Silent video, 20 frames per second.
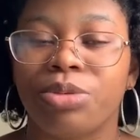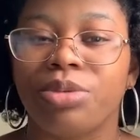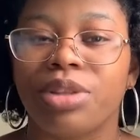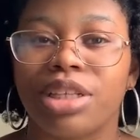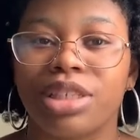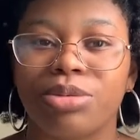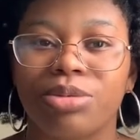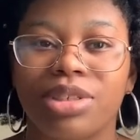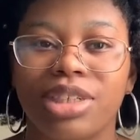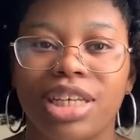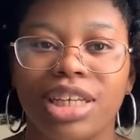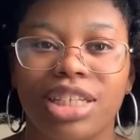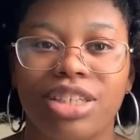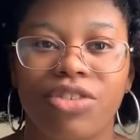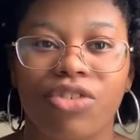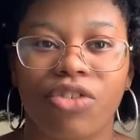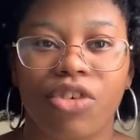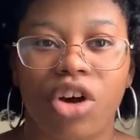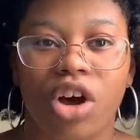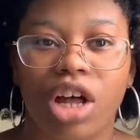This one is
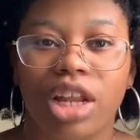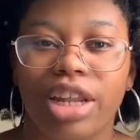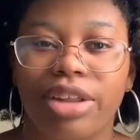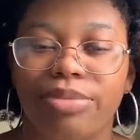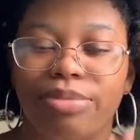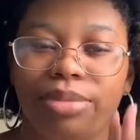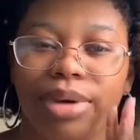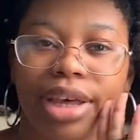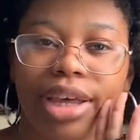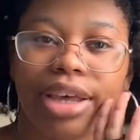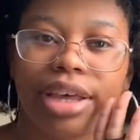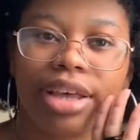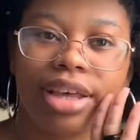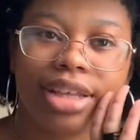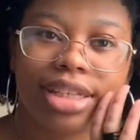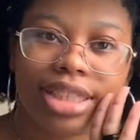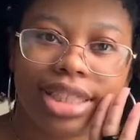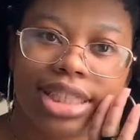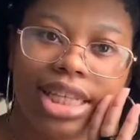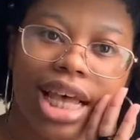for all of my
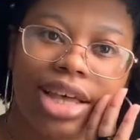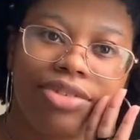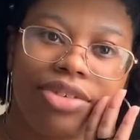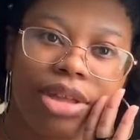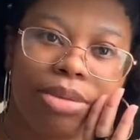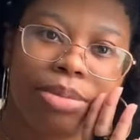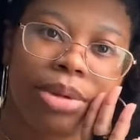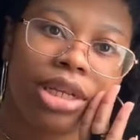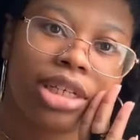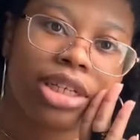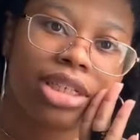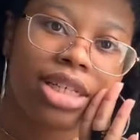sapphic bitches